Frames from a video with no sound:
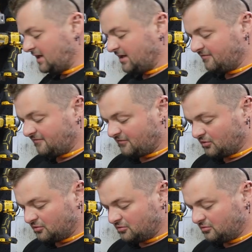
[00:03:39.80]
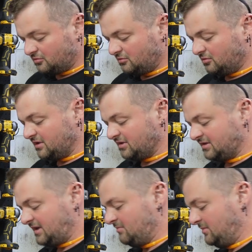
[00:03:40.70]
a full
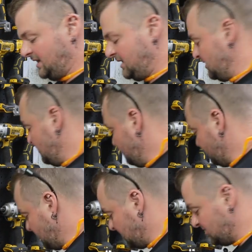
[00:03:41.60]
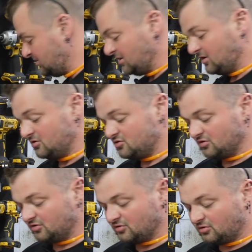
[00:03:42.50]
assembly of things that can
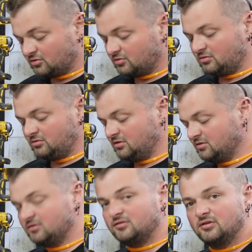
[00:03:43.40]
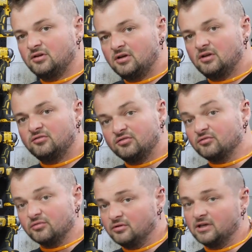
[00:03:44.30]
just all
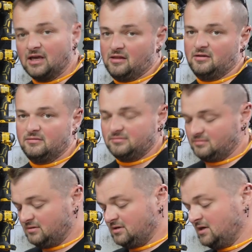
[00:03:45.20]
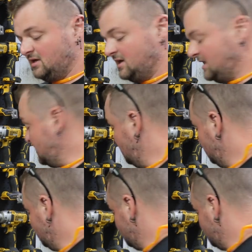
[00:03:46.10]
screw together. And it is